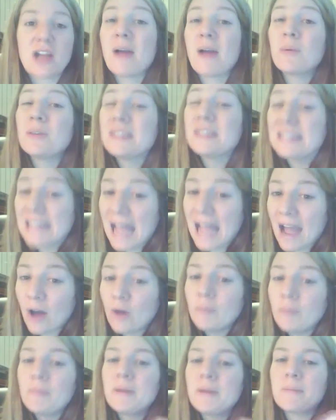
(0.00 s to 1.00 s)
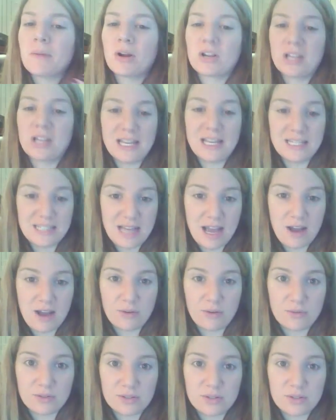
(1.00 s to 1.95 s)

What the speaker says: I will now be marking down.